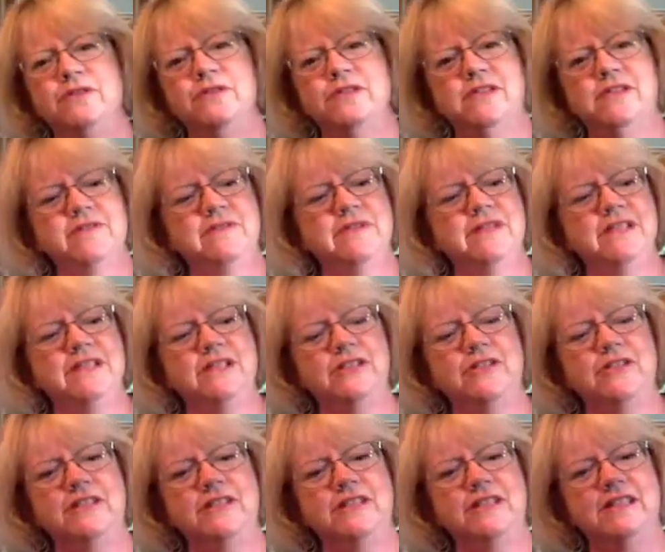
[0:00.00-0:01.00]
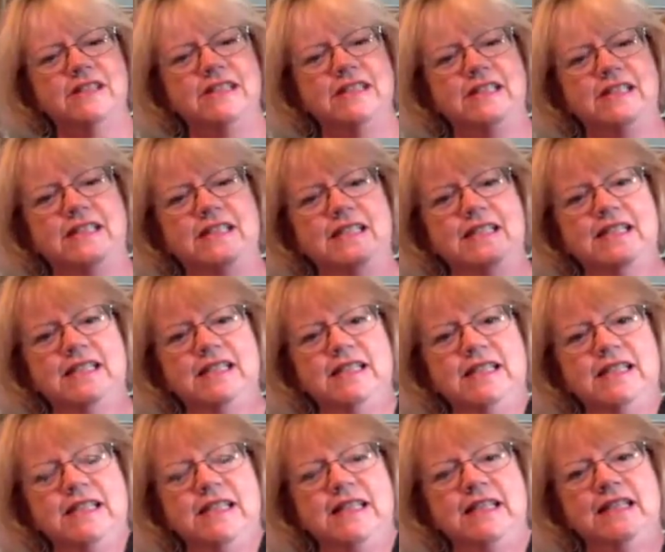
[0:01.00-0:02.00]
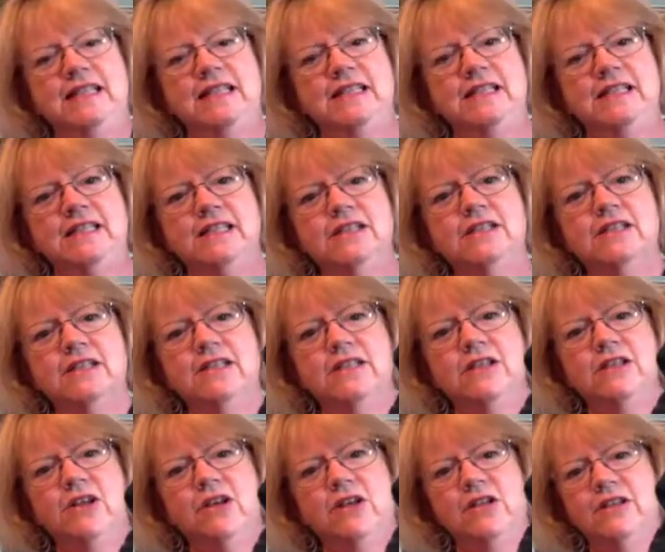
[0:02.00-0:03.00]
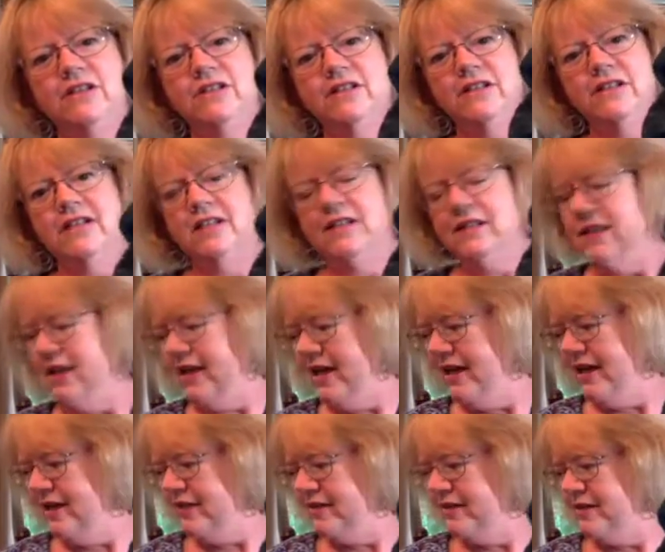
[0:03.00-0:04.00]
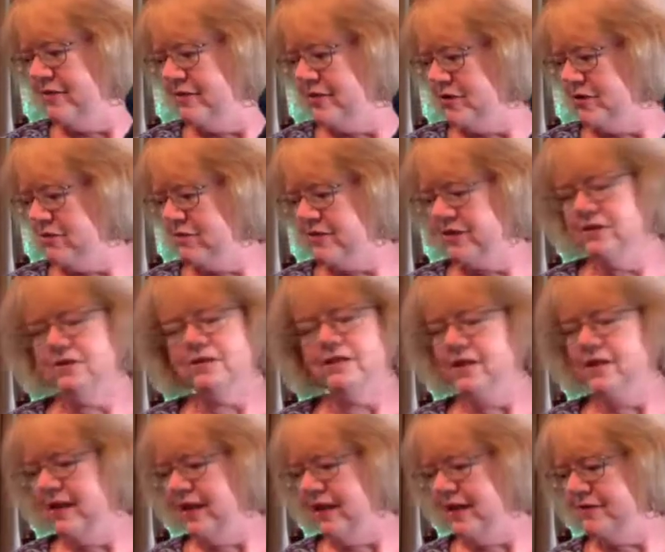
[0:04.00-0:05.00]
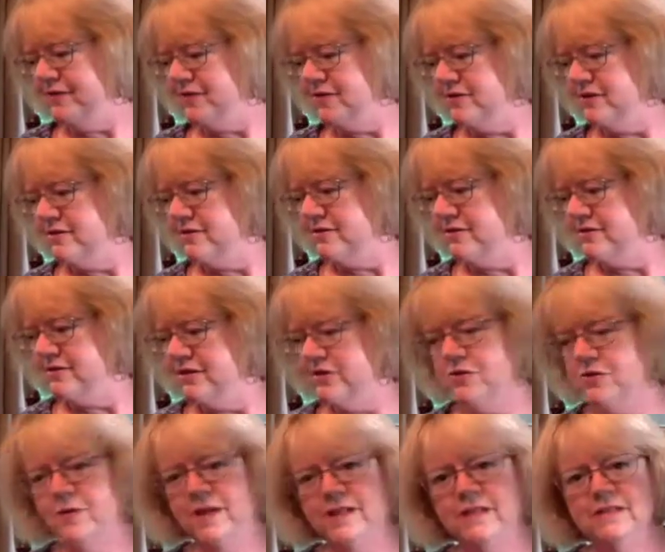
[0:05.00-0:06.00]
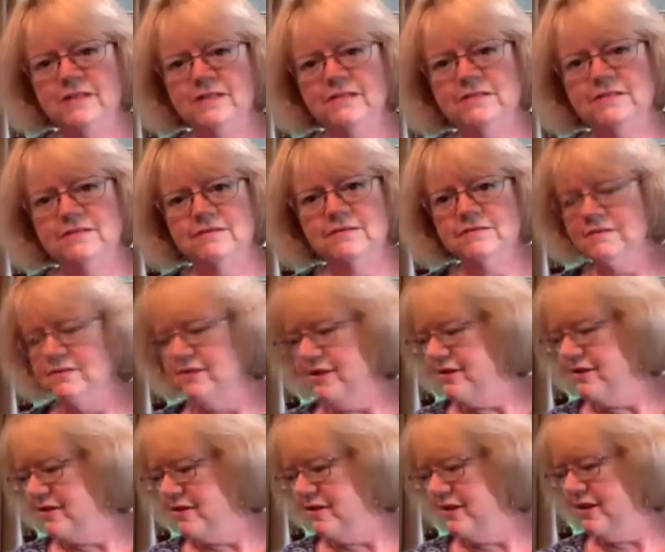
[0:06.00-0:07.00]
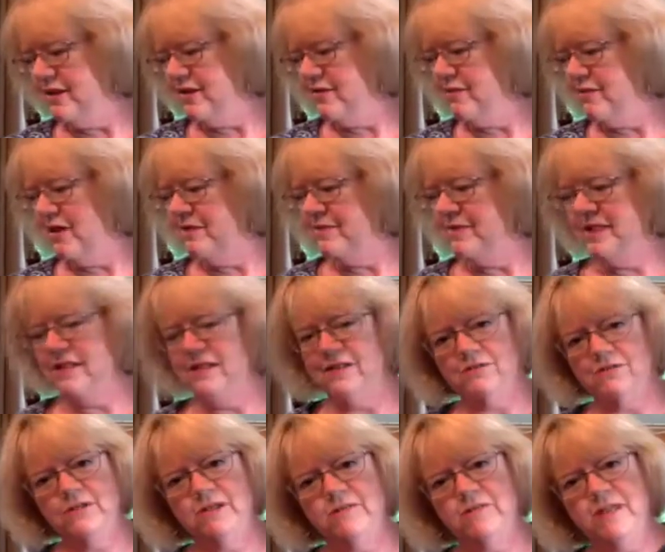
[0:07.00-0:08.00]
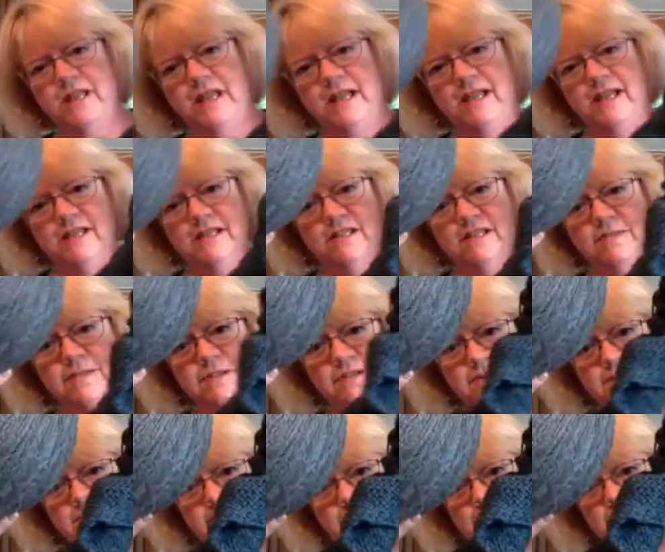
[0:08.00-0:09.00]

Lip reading: and some stitches. And this is the yarn that I had left over after the sweater, the Romney 3-ply handspun,